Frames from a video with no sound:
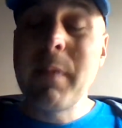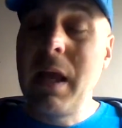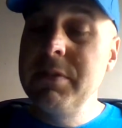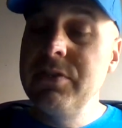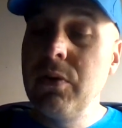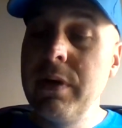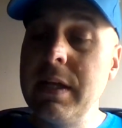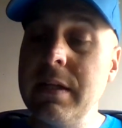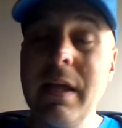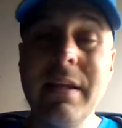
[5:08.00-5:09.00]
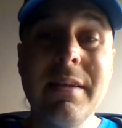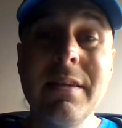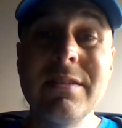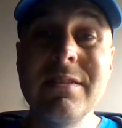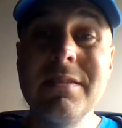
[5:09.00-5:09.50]
I'm enjoying it. And then
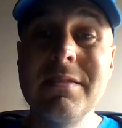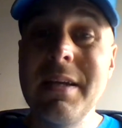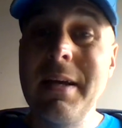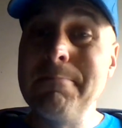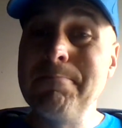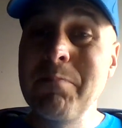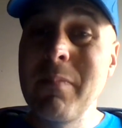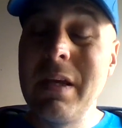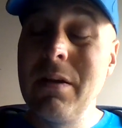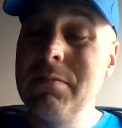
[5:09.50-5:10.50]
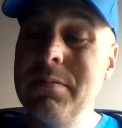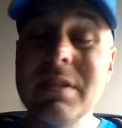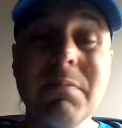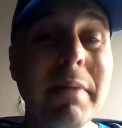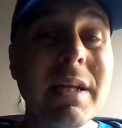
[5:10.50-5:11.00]
this is,
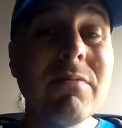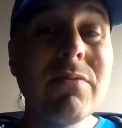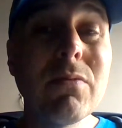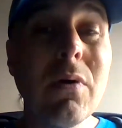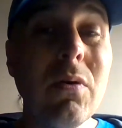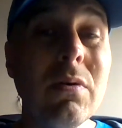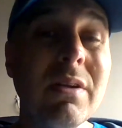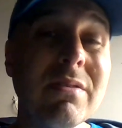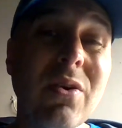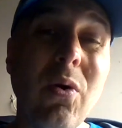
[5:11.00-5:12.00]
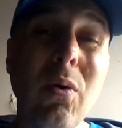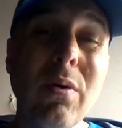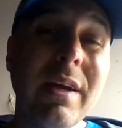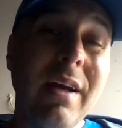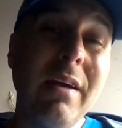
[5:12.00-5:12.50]
this middle of the road. It's
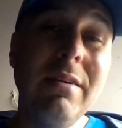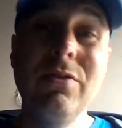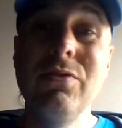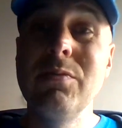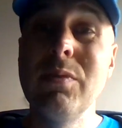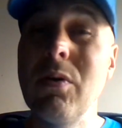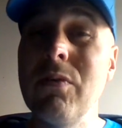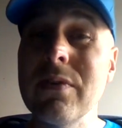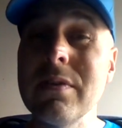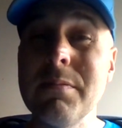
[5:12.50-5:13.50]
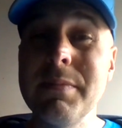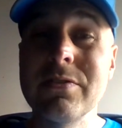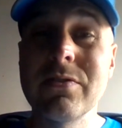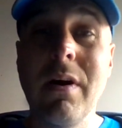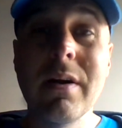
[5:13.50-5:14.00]
cold. I usually would go for a little bit
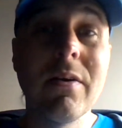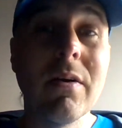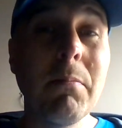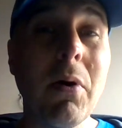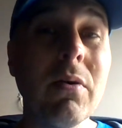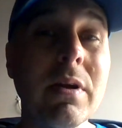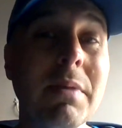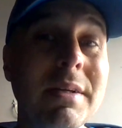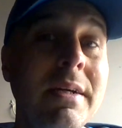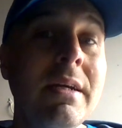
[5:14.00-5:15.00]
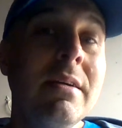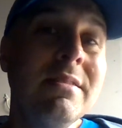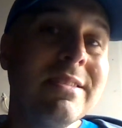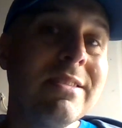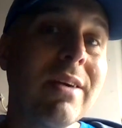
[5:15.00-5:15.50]
stronger or bulking, but
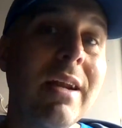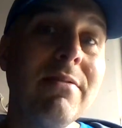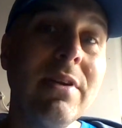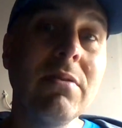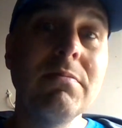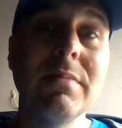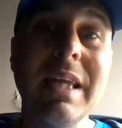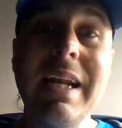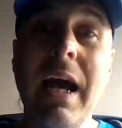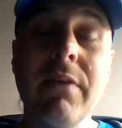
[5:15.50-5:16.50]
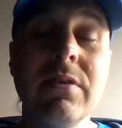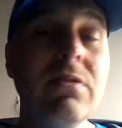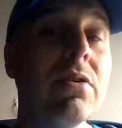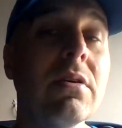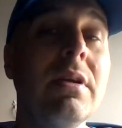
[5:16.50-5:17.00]
still kind of, late
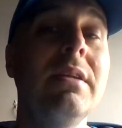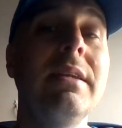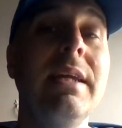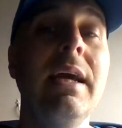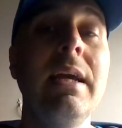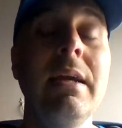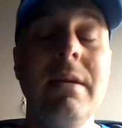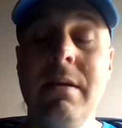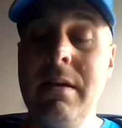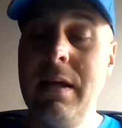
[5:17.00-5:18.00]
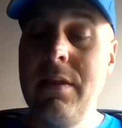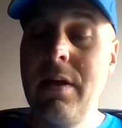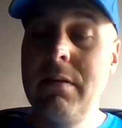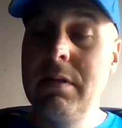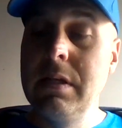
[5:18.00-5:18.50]
afternoon, early in the day. And I
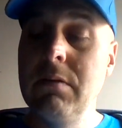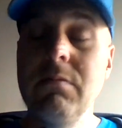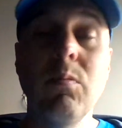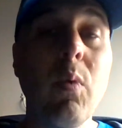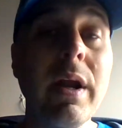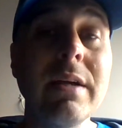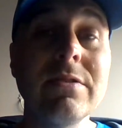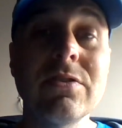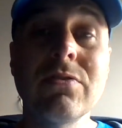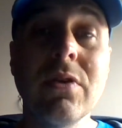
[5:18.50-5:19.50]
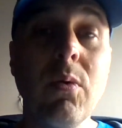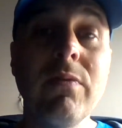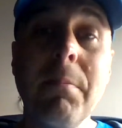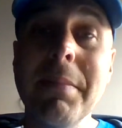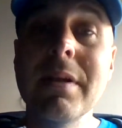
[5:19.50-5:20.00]
thought, why not just go
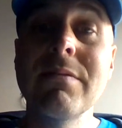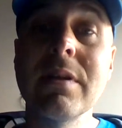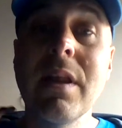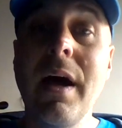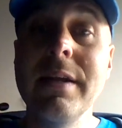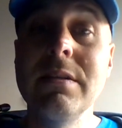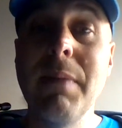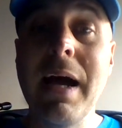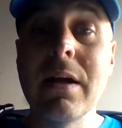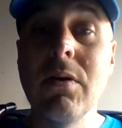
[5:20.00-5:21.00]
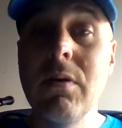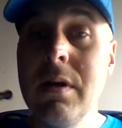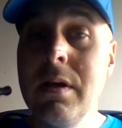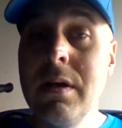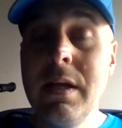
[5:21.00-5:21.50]
with a middle of the line tobacco
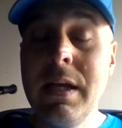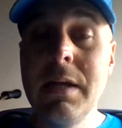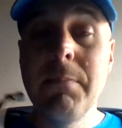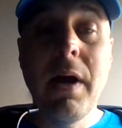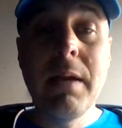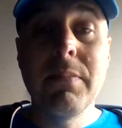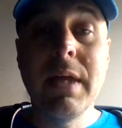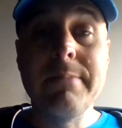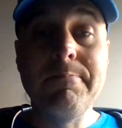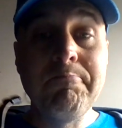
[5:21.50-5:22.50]
in a pipe that